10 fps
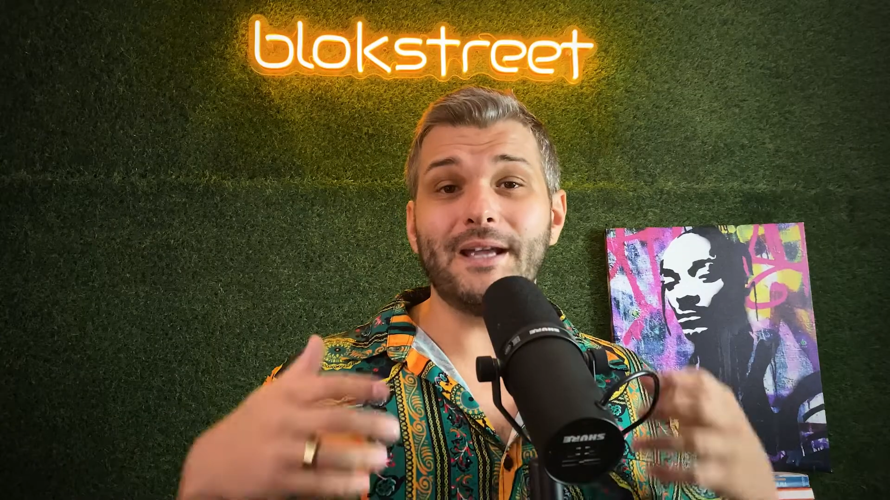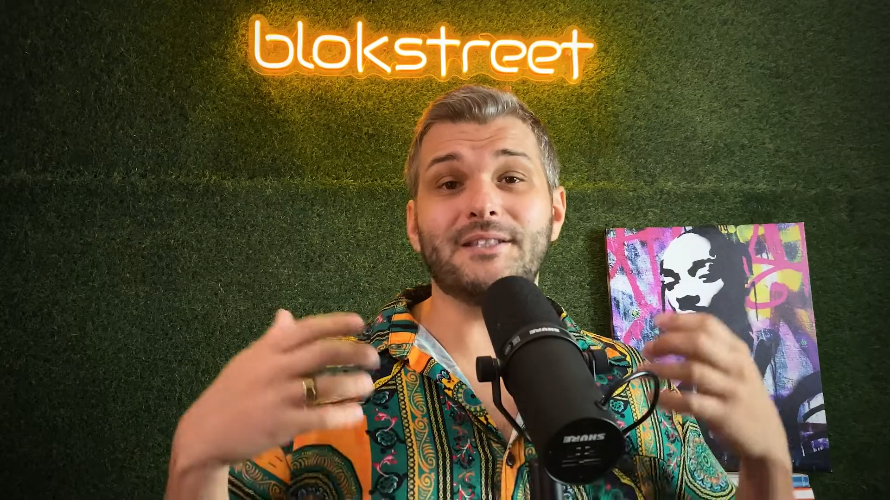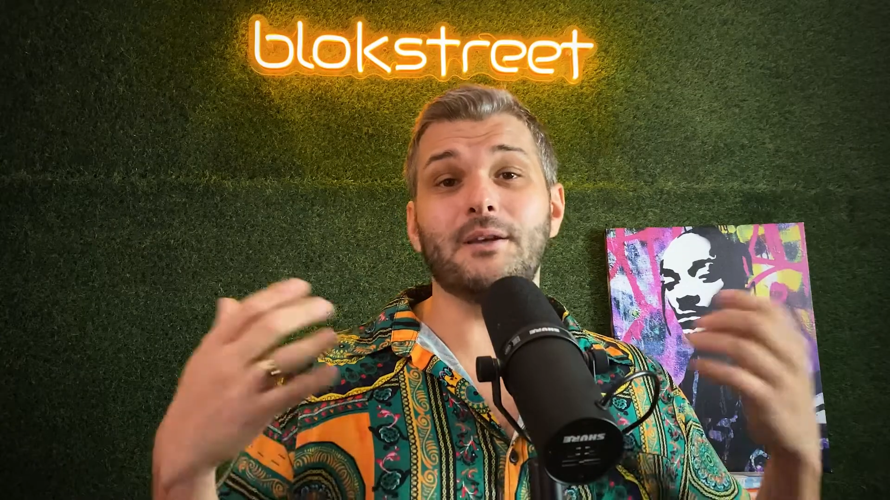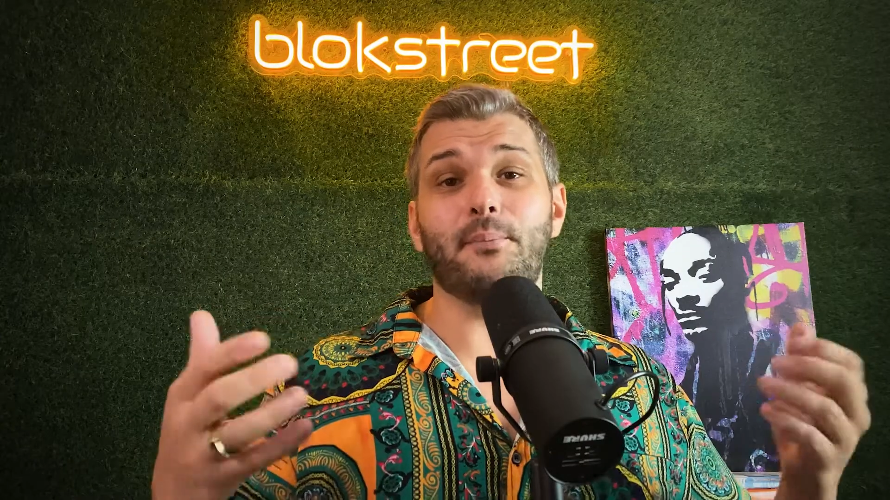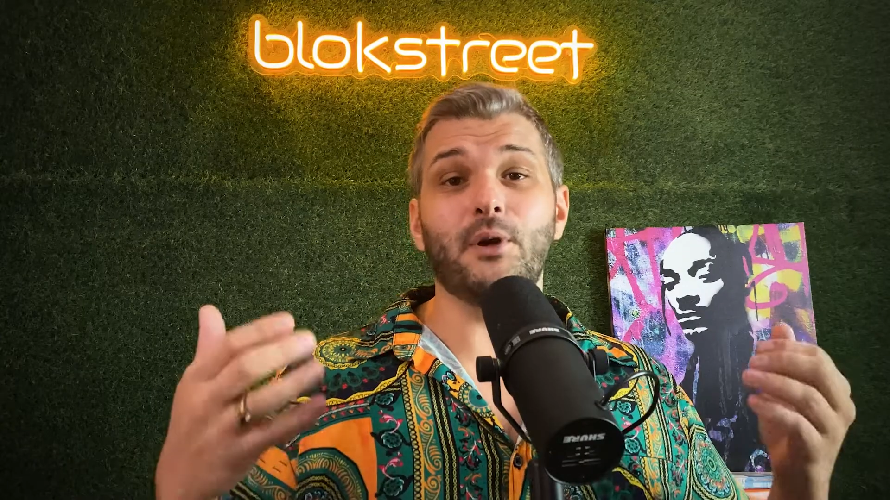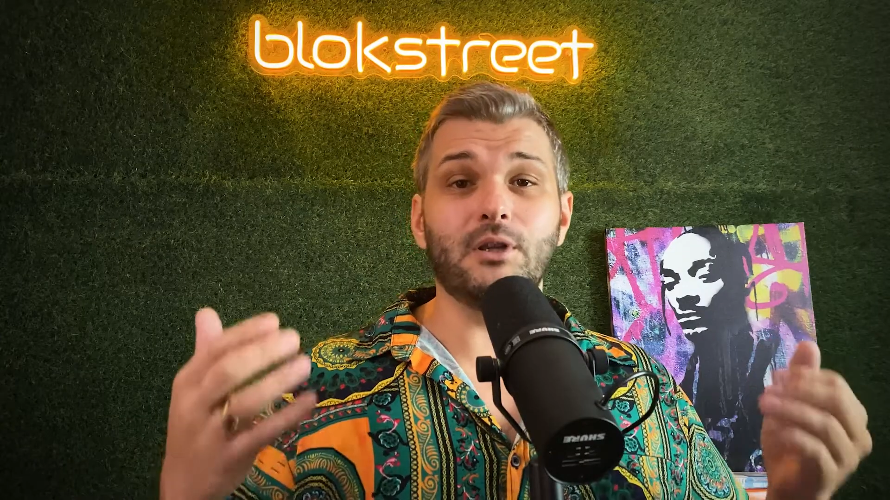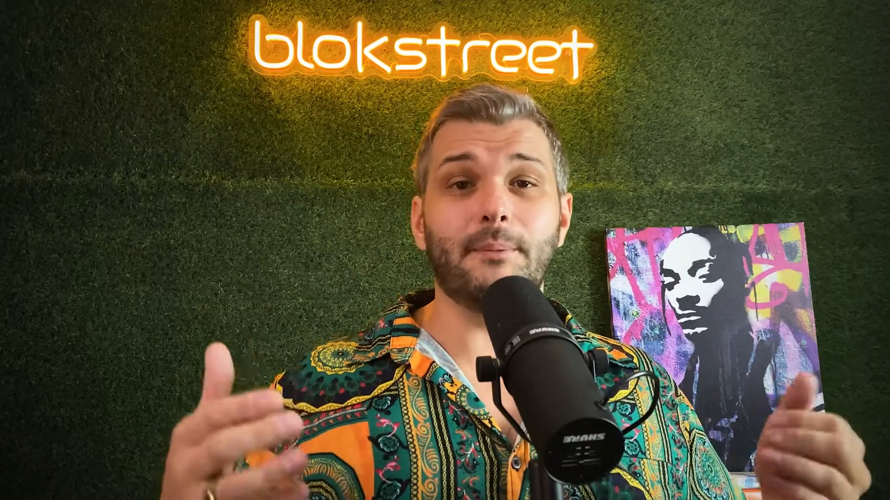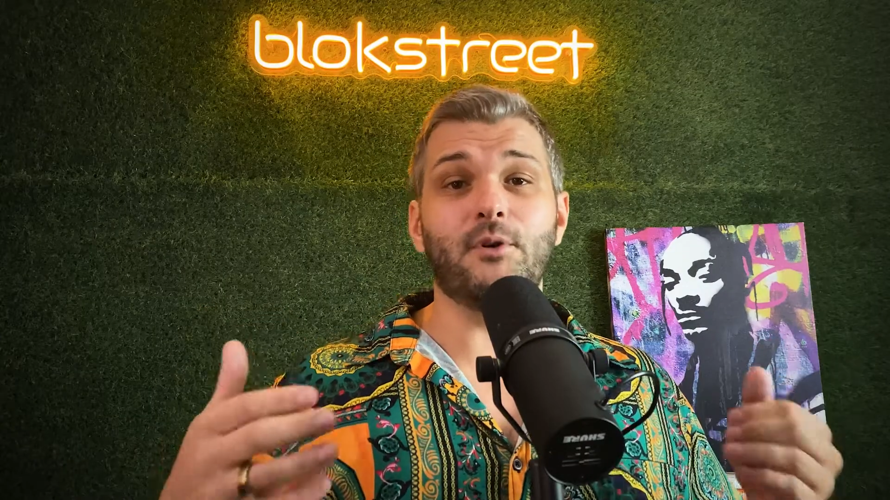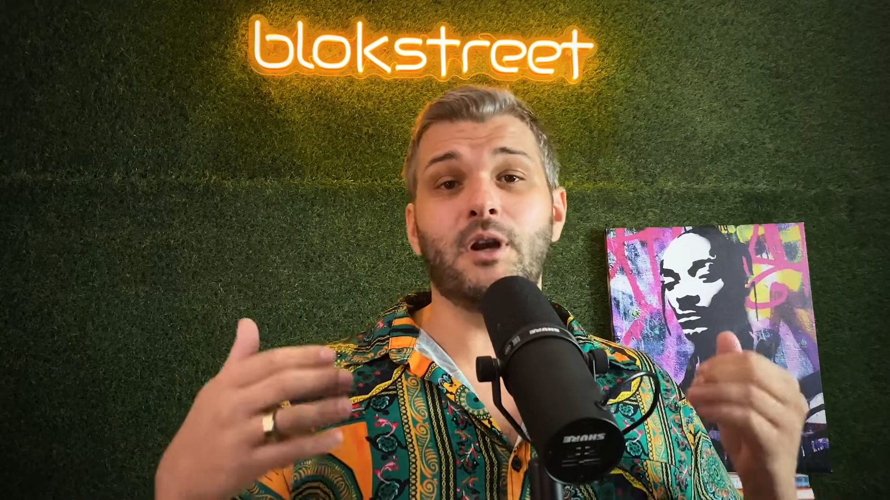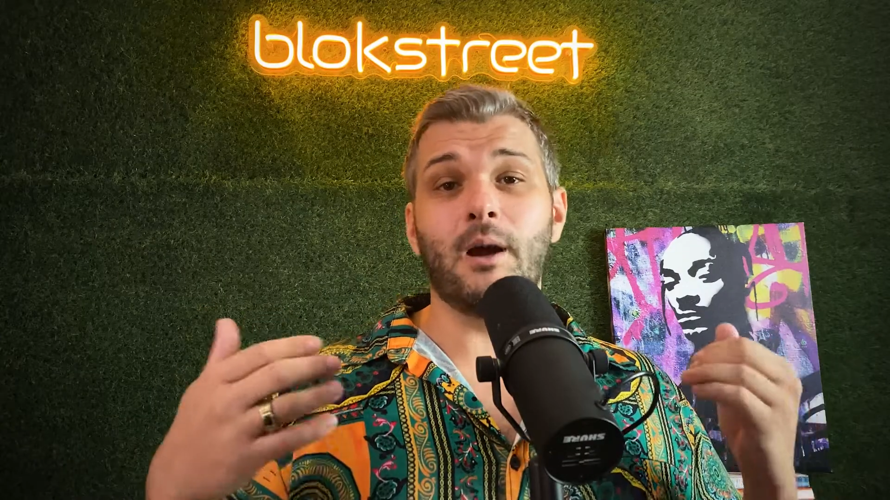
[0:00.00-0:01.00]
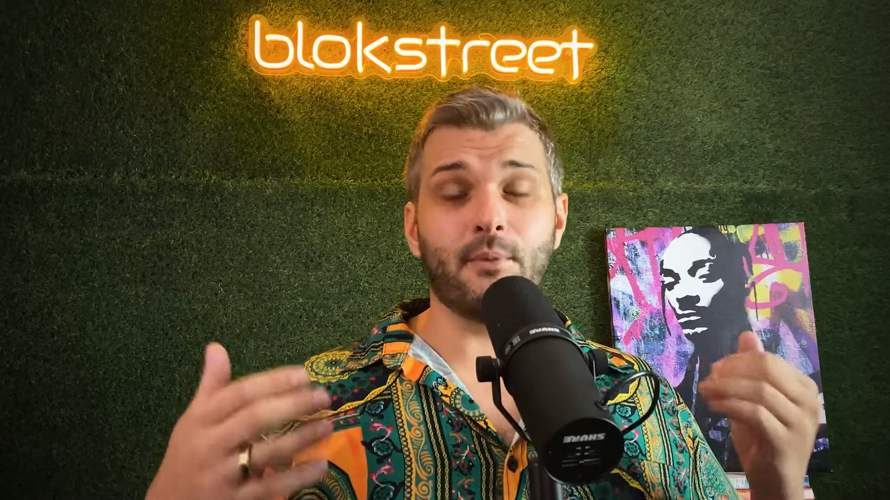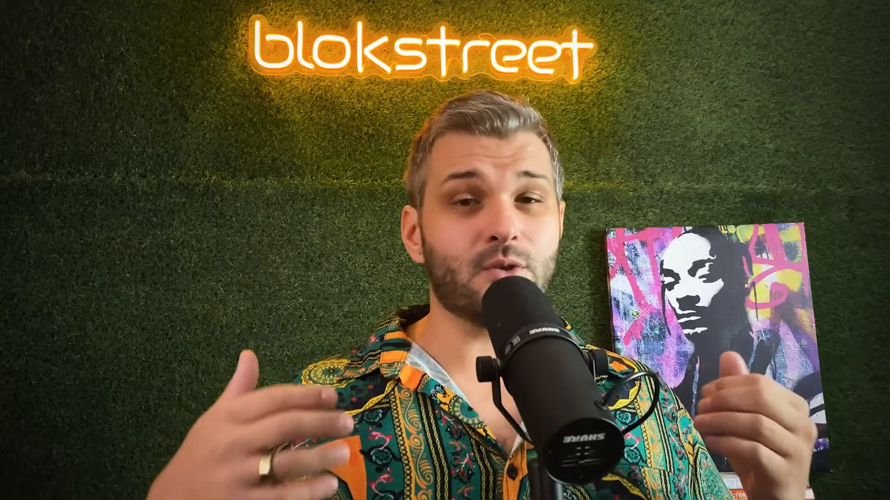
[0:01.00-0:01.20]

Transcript: to build up your numbers